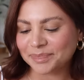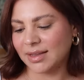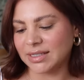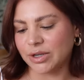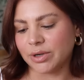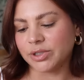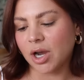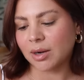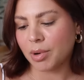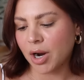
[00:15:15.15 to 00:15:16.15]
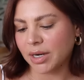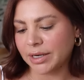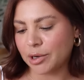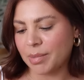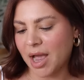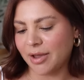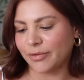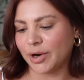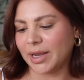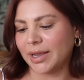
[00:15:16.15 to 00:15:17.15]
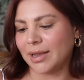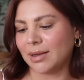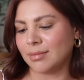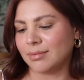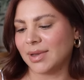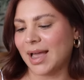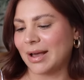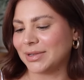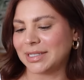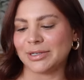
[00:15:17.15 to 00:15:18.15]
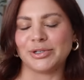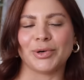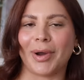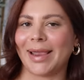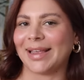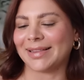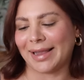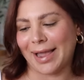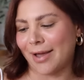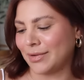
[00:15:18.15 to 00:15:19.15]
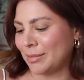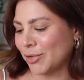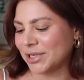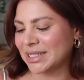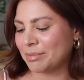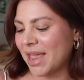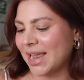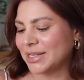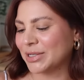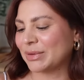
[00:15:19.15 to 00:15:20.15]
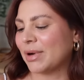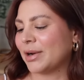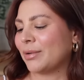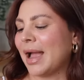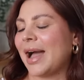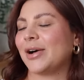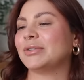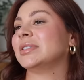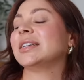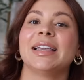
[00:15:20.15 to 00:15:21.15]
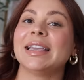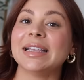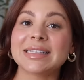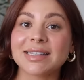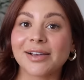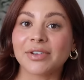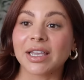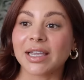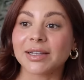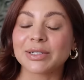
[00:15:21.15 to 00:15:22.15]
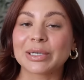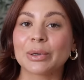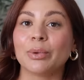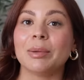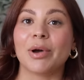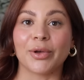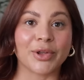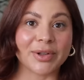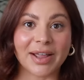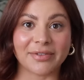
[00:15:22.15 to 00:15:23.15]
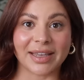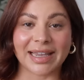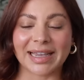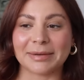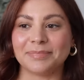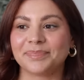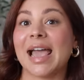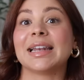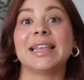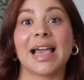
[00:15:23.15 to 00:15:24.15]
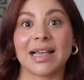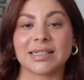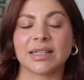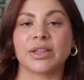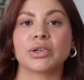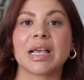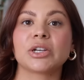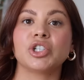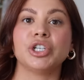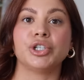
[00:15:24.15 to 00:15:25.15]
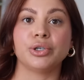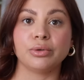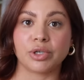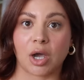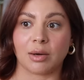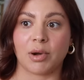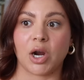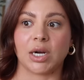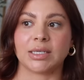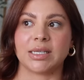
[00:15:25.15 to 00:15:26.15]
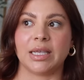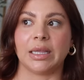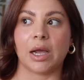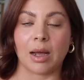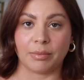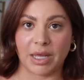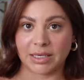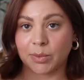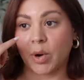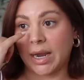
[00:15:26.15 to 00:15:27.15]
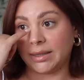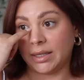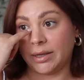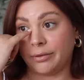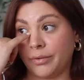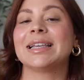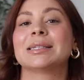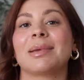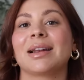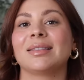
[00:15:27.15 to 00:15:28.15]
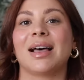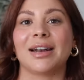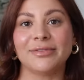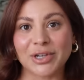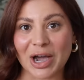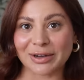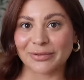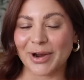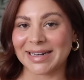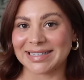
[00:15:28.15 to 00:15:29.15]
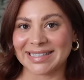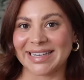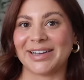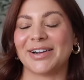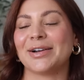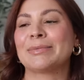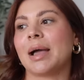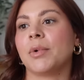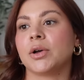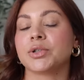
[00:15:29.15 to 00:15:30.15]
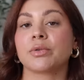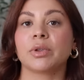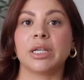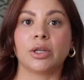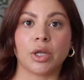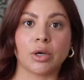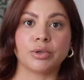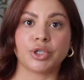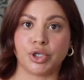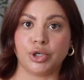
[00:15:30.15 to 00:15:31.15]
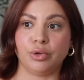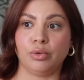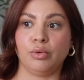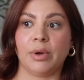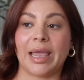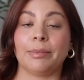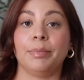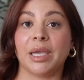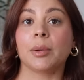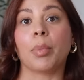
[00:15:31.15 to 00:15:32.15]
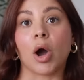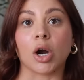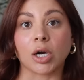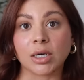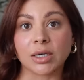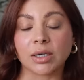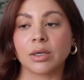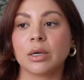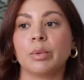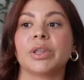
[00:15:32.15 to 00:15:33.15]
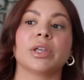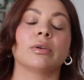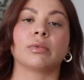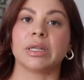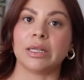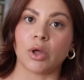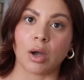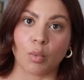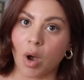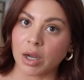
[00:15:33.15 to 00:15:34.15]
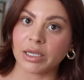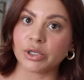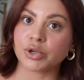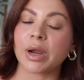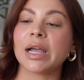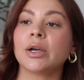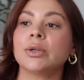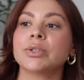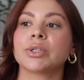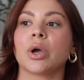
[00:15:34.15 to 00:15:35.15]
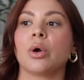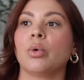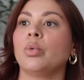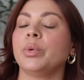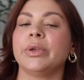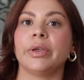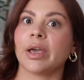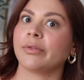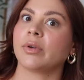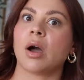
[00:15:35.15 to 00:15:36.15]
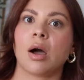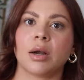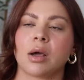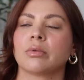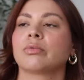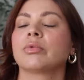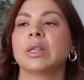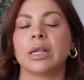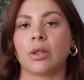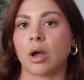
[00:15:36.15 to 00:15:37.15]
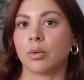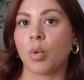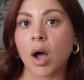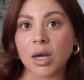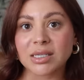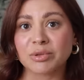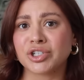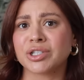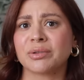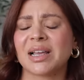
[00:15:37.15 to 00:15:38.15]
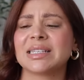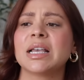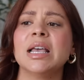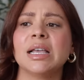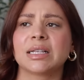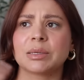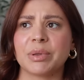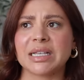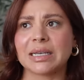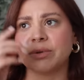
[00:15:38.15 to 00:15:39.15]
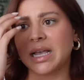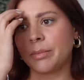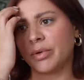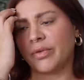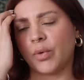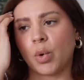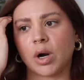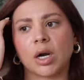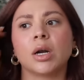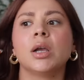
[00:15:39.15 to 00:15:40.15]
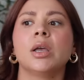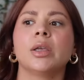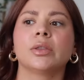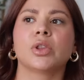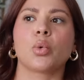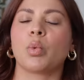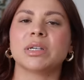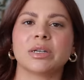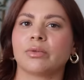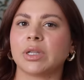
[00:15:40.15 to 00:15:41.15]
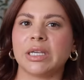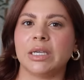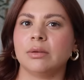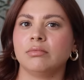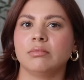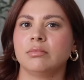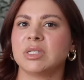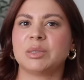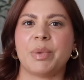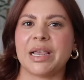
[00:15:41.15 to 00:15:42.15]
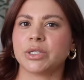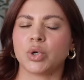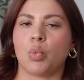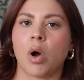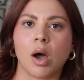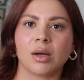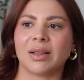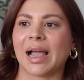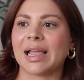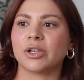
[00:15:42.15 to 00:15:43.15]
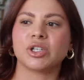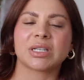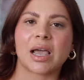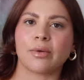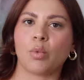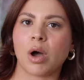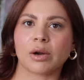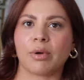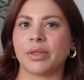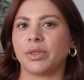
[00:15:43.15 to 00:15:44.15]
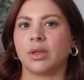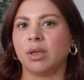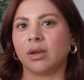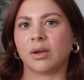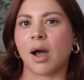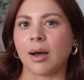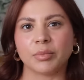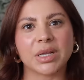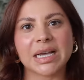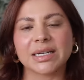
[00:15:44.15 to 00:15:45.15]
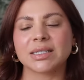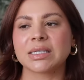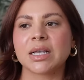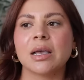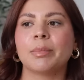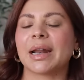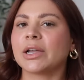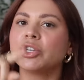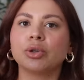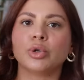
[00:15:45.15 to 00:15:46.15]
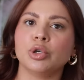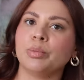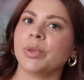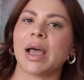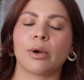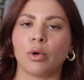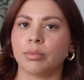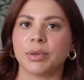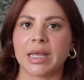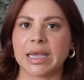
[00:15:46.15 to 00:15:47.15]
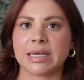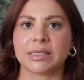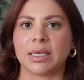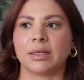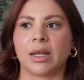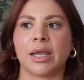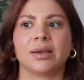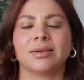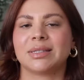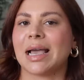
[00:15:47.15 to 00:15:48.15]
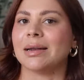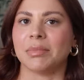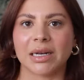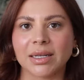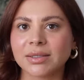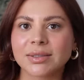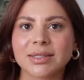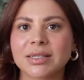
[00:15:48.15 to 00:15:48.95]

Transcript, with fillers: Is there a dog park nearby for him? How is he enjoying like having more space to run around? He is loving it. We both are loving it. And yes, there's actually two dog parks in the complex where I live. He's made a lot of dog friends here. I'm also really close to a big park with a really long walking trail. So we have gone on really long walks, which is so nice because the place I was at before, there wasn't really space to walk. Like I could just kind of walk around the complex, but I could loop that whole place in like 10 minutes.